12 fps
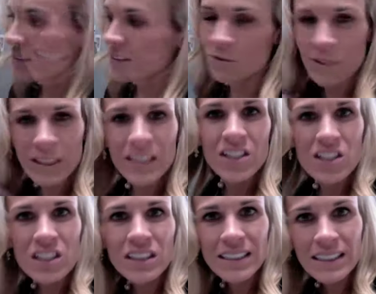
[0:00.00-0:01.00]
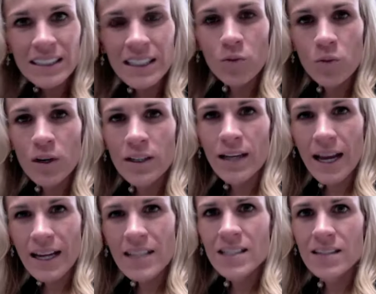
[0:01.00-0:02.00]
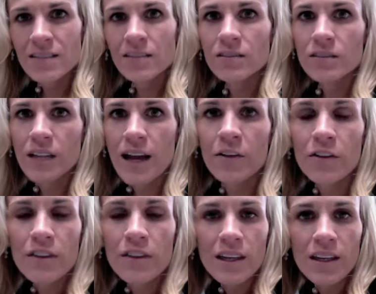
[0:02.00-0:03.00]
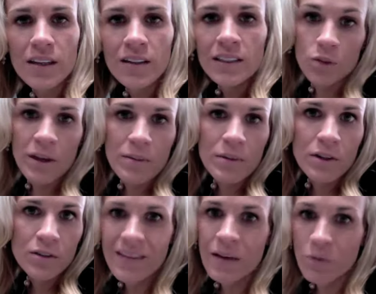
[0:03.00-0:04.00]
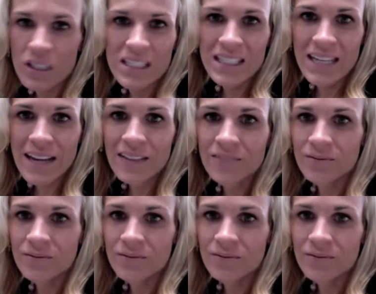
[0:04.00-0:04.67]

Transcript: If we can just at least get one nice healthy meal once a day,